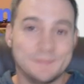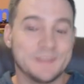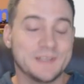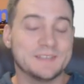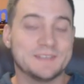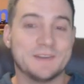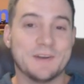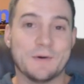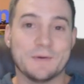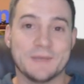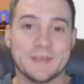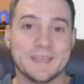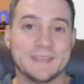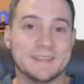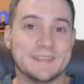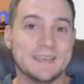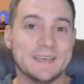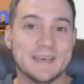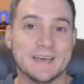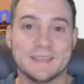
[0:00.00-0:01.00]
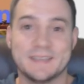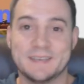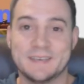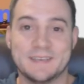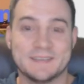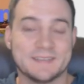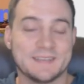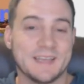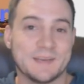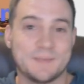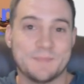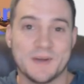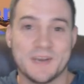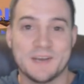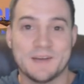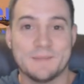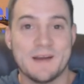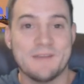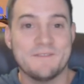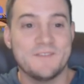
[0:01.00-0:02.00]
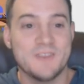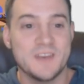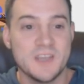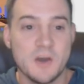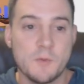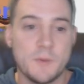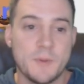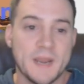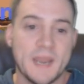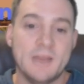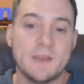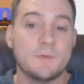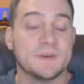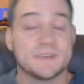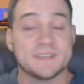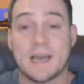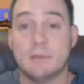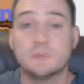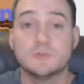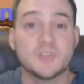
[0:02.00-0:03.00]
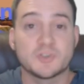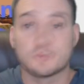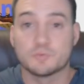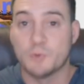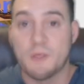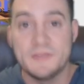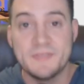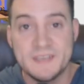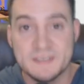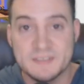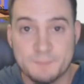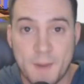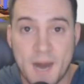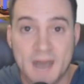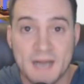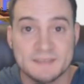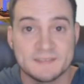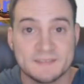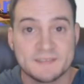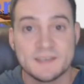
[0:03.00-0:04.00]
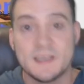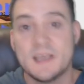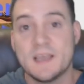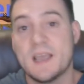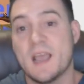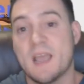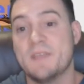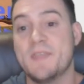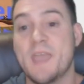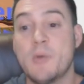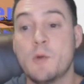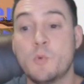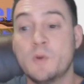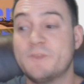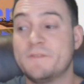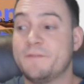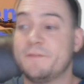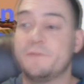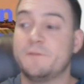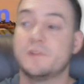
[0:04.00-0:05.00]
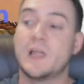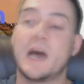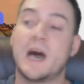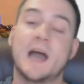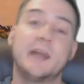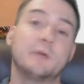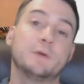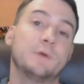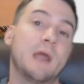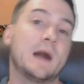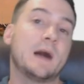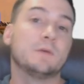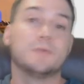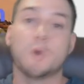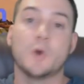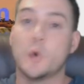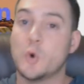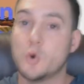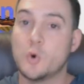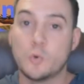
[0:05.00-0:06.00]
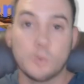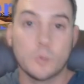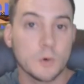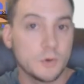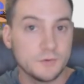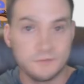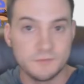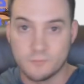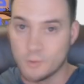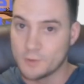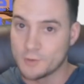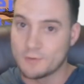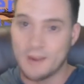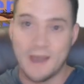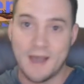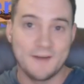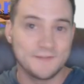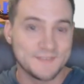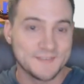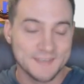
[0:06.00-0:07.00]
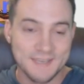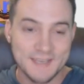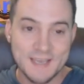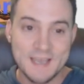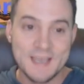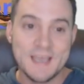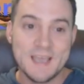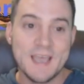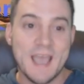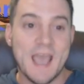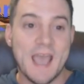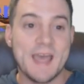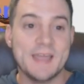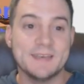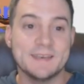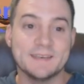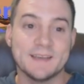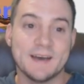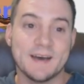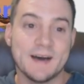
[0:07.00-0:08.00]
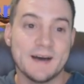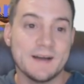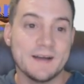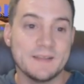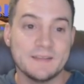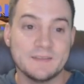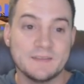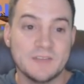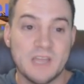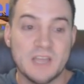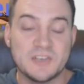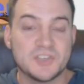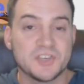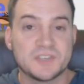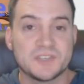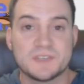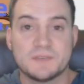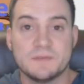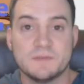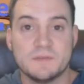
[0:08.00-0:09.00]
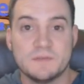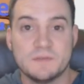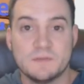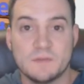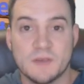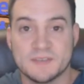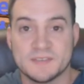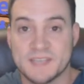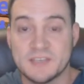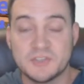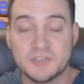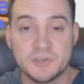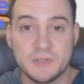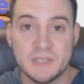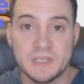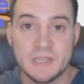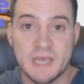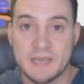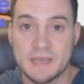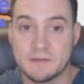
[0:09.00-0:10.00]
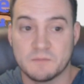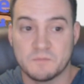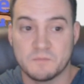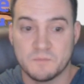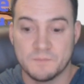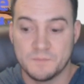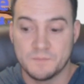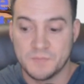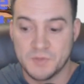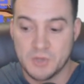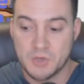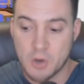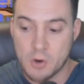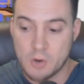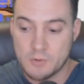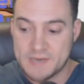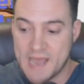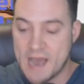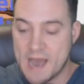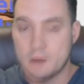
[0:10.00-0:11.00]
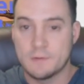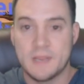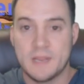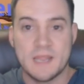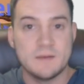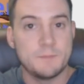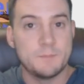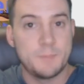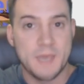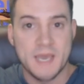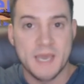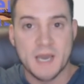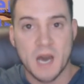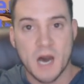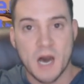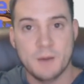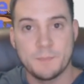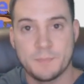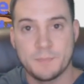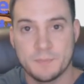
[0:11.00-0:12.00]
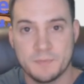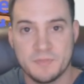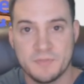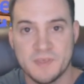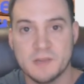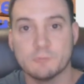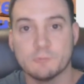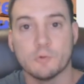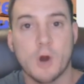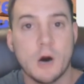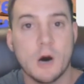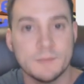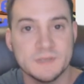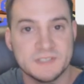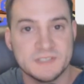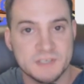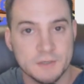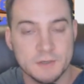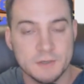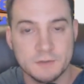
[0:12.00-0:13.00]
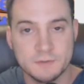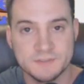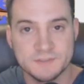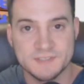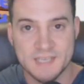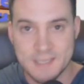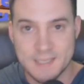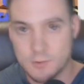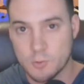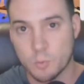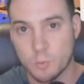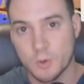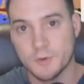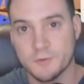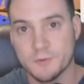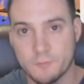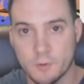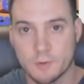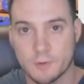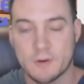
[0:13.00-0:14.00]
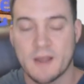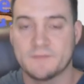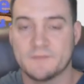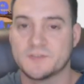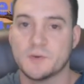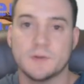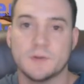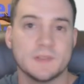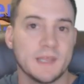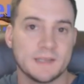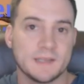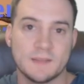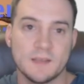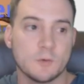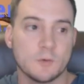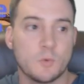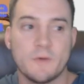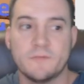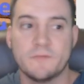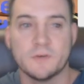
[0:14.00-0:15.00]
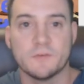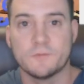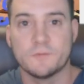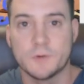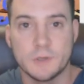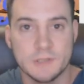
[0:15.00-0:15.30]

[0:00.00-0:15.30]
please don't hit the uh, the dislike button on my video. But anyways, I would just run these bots, and they would fly around the whole World of Warcraft, and uh, and just essentially like go down and pick up the raw materials in the World of Warcraft. So in like the equivalent of